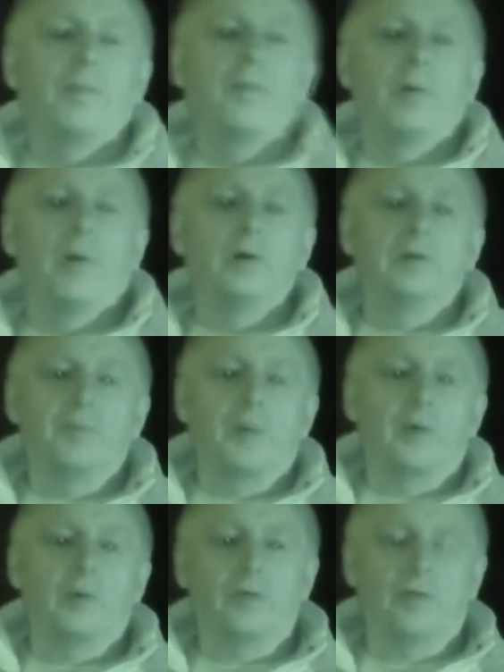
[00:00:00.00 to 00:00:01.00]
boy's
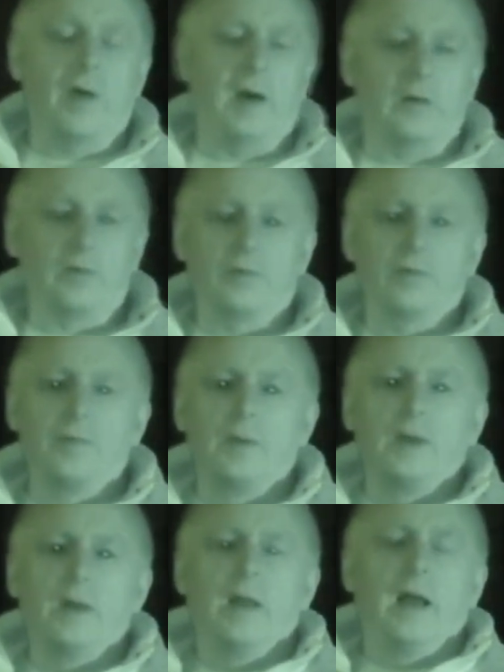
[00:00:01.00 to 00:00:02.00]
body was found,
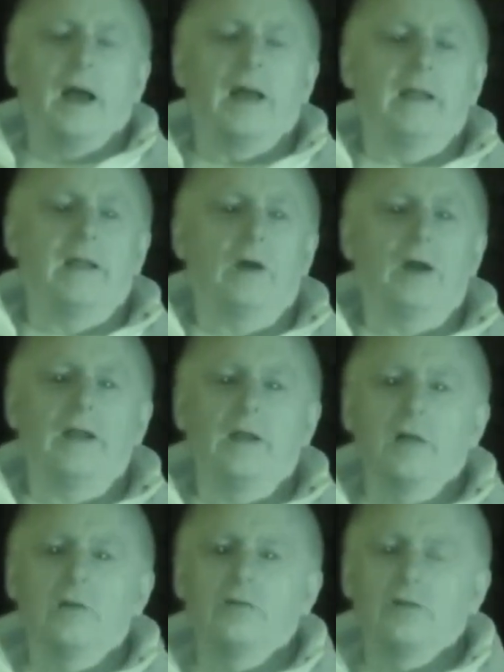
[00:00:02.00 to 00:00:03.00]
and in
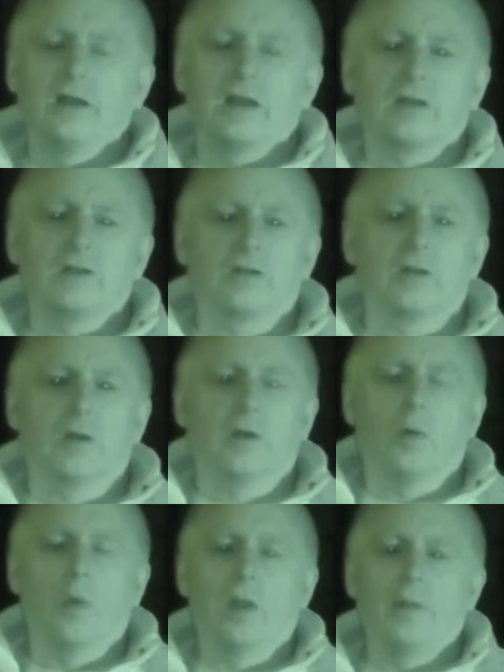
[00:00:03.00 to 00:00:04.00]
1906,
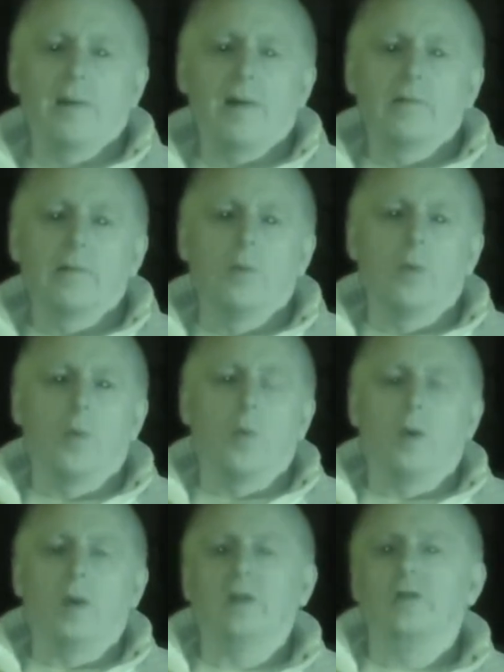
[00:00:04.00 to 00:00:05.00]
when the Baron
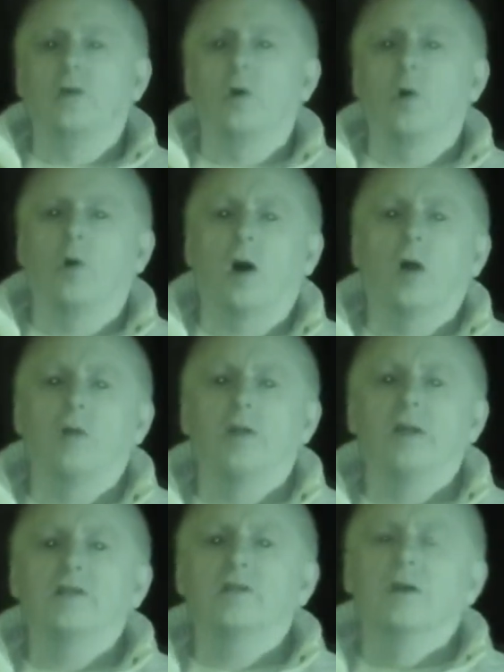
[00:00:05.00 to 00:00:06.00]
went to court over
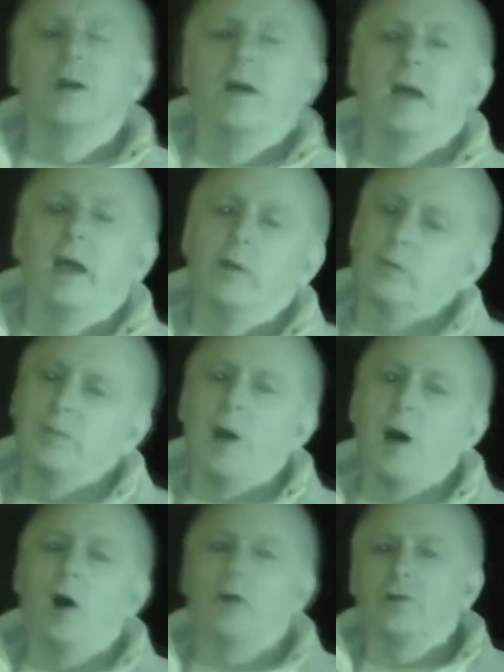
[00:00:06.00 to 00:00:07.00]
this, he was
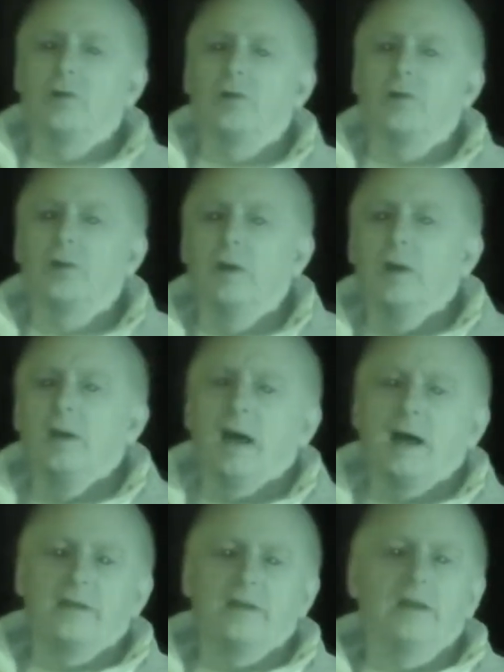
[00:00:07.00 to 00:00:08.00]
pardoned,
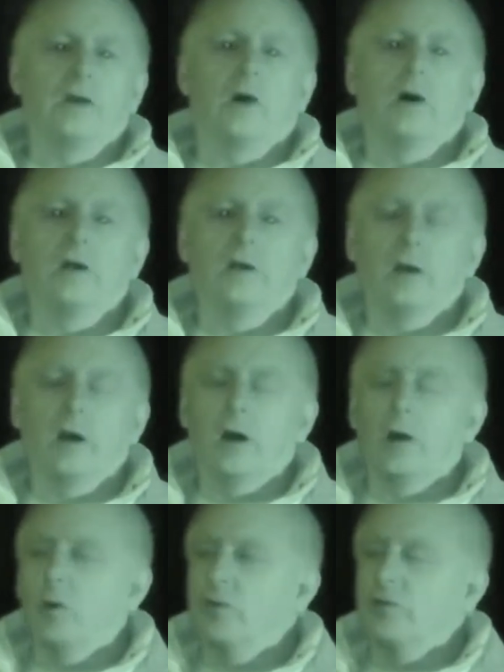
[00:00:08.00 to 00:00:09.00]
as he got
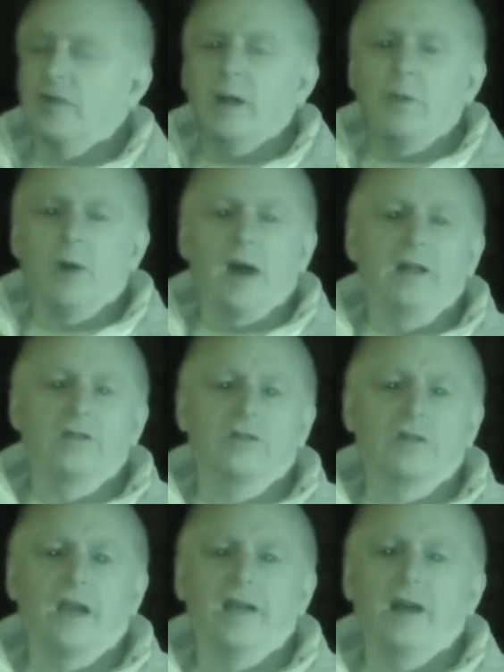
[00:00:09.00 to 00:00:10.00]
an old stable hand to
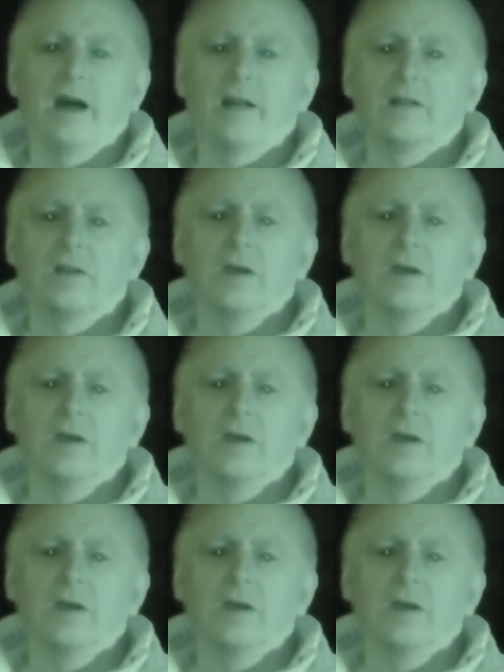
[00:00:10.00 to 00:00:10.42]
say that